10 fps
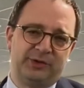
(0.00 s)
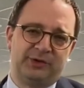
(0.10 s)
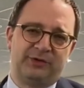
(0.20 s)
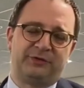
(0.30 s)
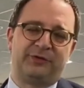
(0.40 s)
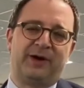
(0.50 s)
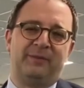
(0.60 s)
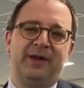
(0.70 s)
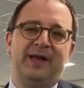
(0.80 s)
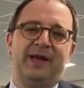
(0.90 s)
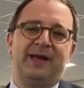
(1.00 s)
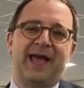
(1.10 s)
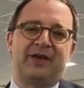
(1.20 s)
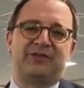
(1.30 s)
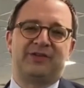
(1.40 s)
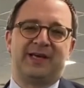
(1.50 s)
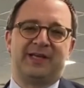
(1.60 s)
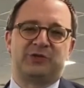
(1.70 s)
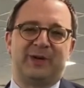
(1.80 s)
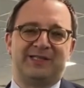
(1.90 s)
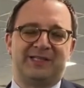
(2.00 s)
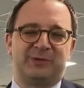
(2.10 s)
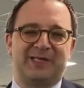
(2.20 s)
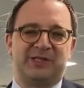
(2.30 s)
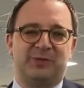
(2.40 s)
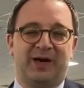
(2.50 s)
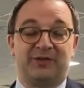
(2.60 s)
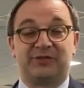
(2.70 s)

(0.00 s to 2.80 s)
all from next year, 2021.